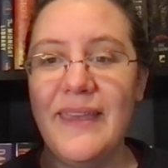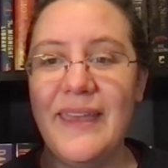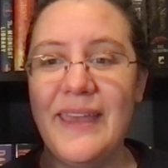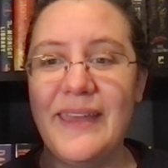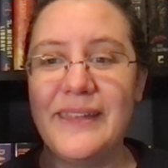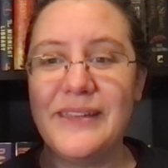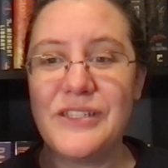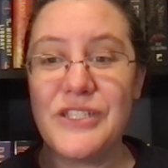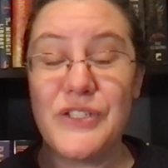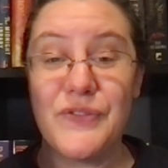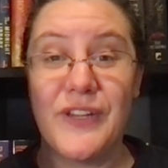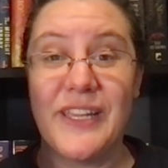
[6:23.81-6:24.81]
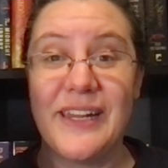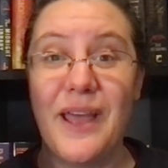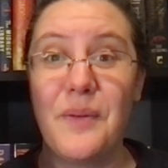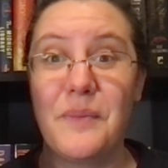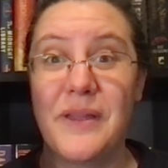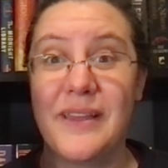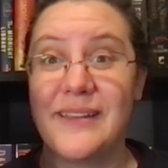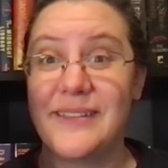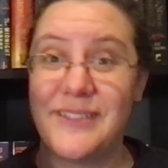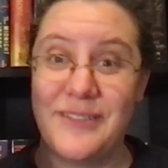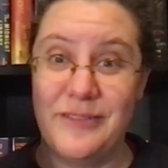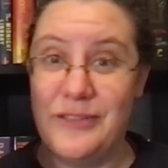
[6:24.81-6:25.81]
and she's freaking out
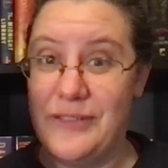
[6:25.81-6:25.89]
because